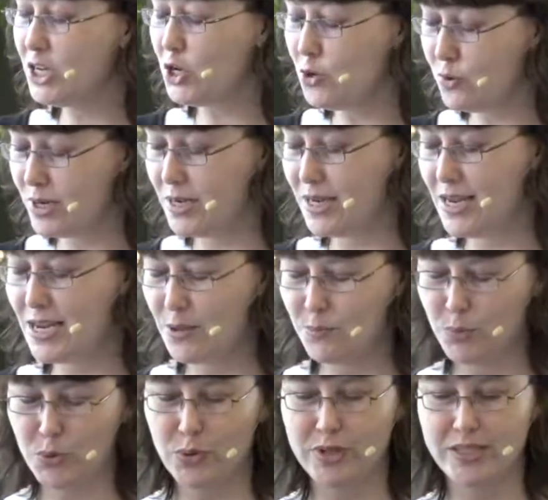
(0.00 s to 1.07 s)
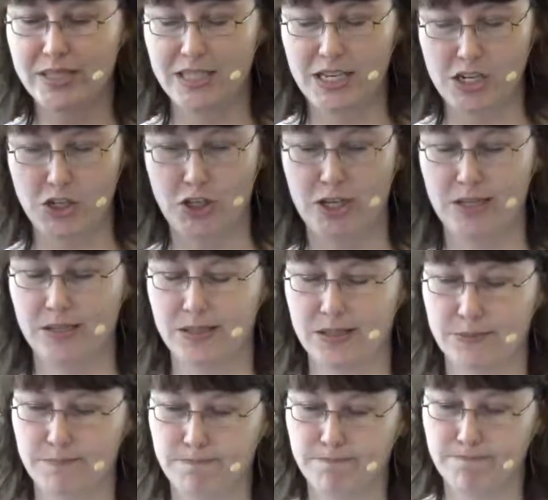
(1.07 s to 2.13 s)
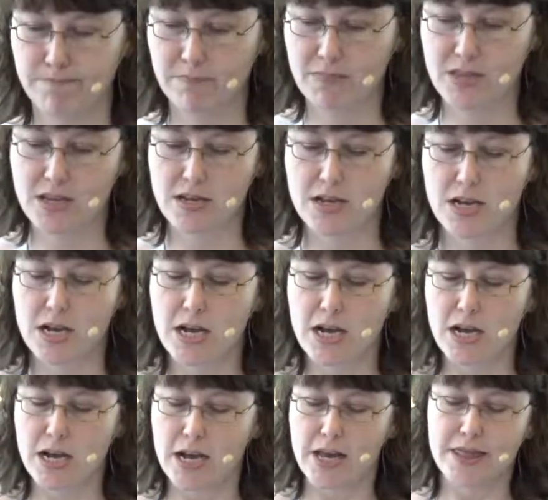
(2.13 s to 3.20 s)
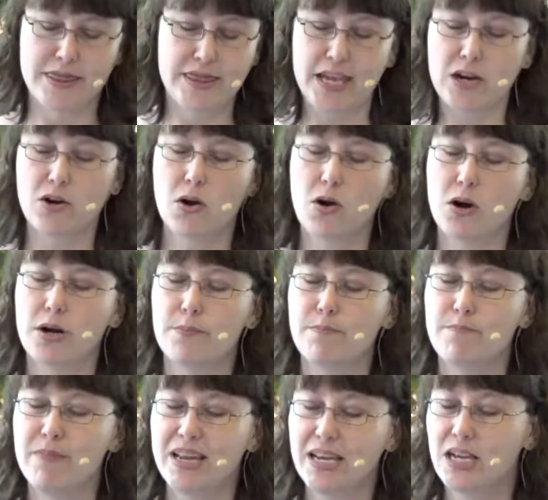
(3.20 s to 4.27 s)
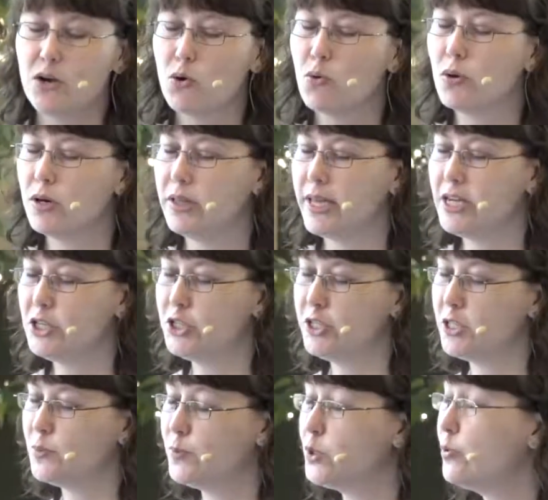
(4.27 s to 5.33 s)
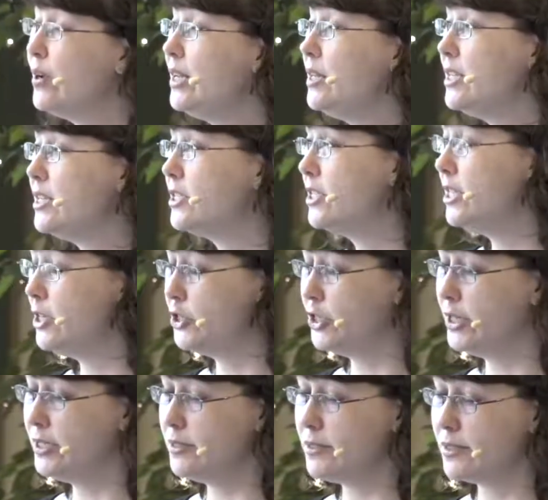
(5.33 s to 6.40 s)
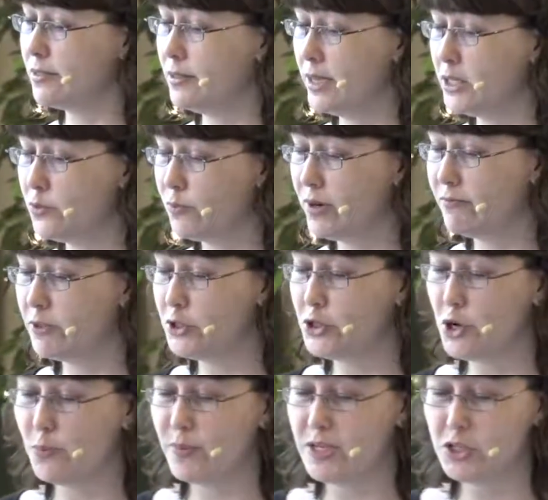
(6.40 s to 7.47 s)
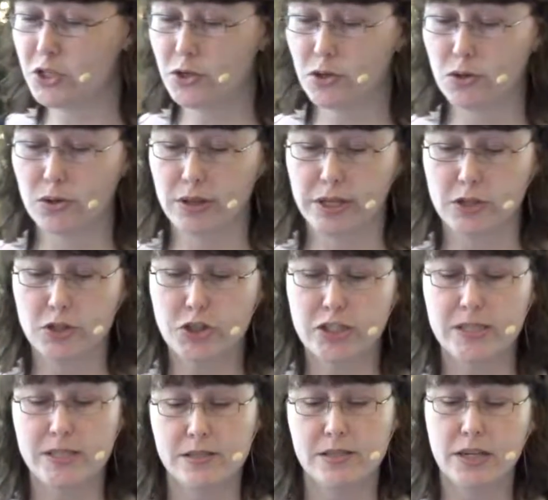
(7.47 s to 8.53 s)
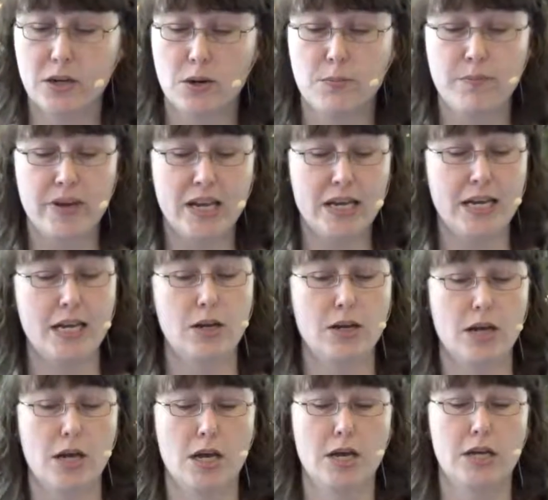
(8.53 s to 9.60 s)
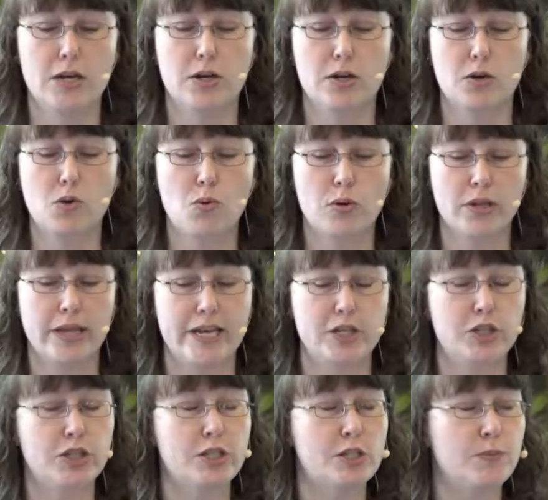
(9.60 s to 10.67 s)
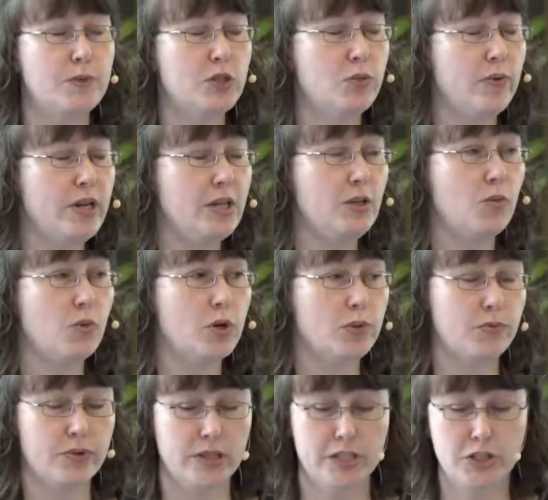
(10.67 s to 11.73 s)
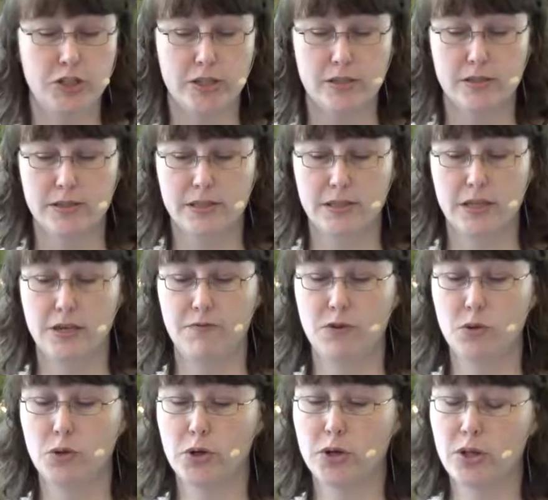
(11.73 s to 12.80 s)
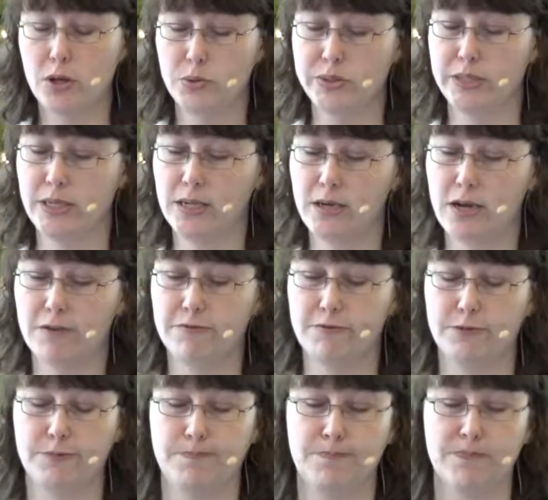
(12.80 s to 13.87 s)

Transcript: Unity in Buddha's Teachings. There are many correlations between these teachings, as Reverend Joe mentioned earlier, just as there are many correlations between the world religions, if you look closely enough.